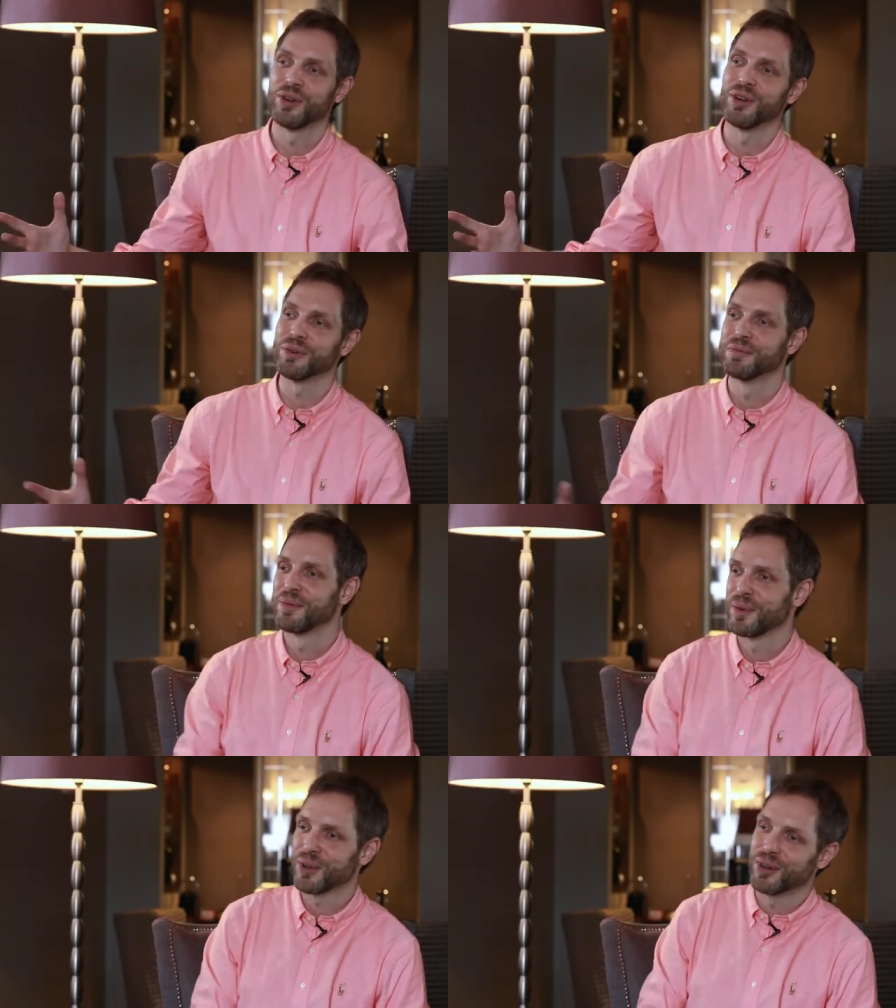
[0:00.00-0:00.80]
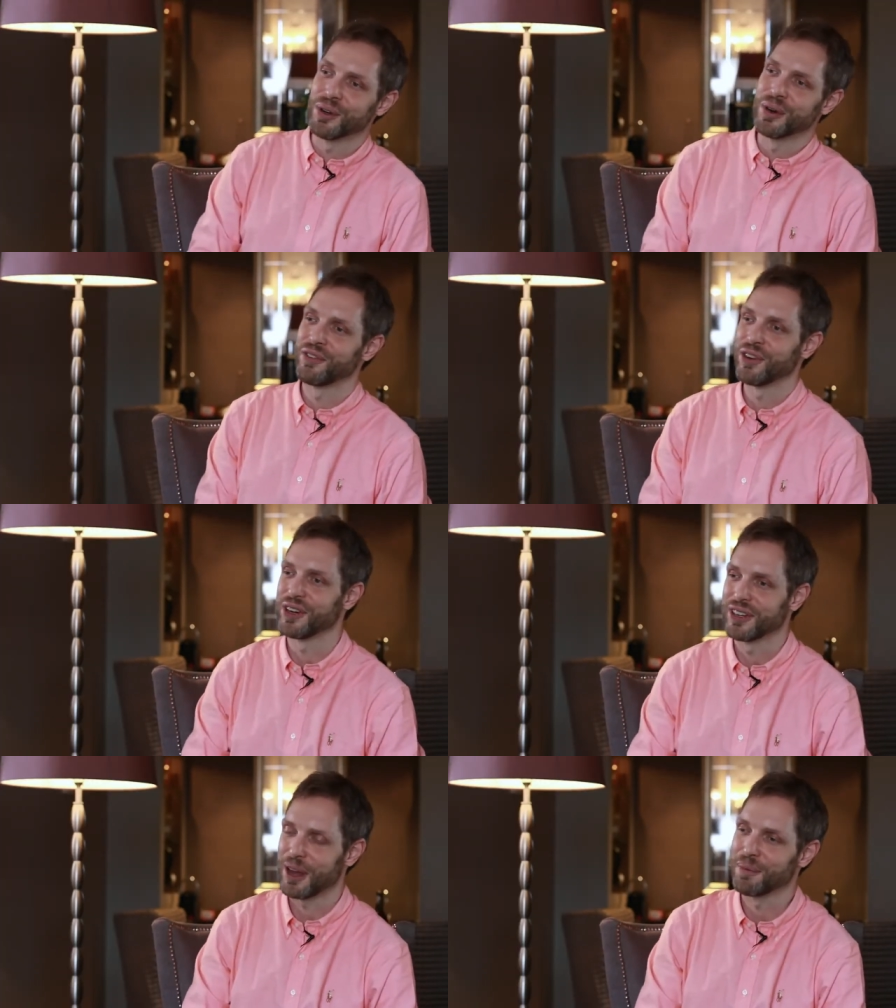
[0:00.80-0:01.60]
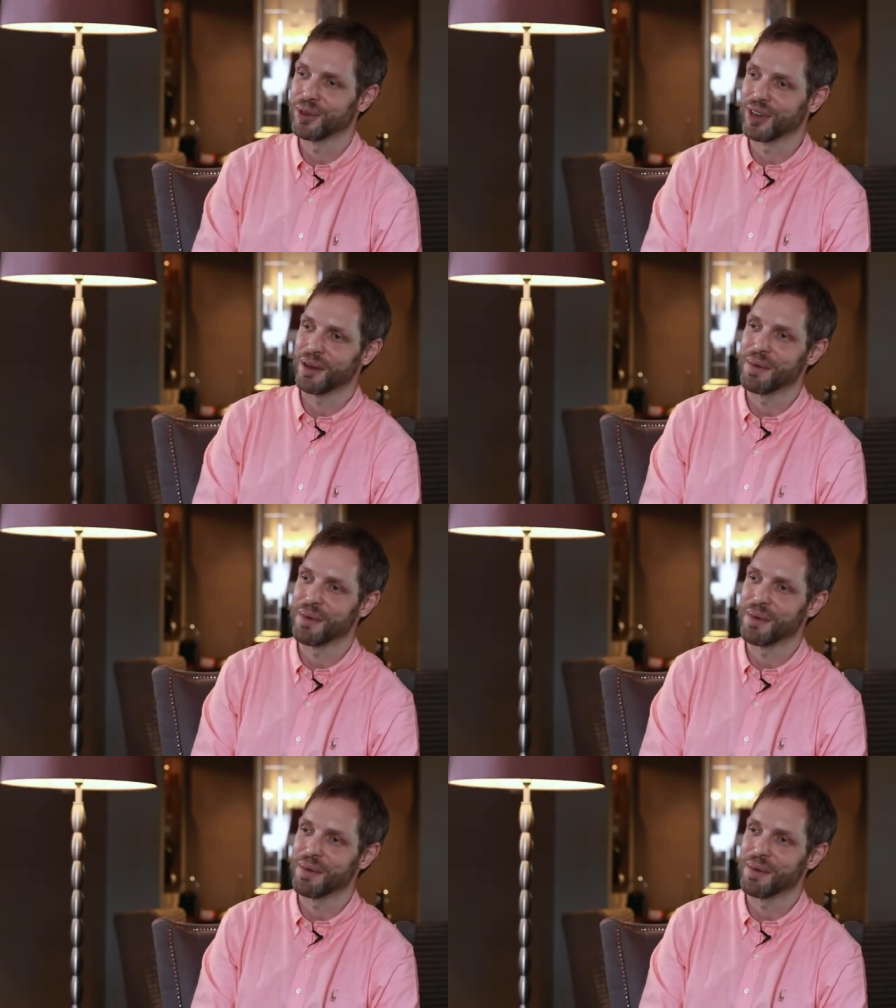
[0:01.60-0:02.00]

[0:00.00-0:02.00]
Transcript: what do you do? What do you do if you're a type 2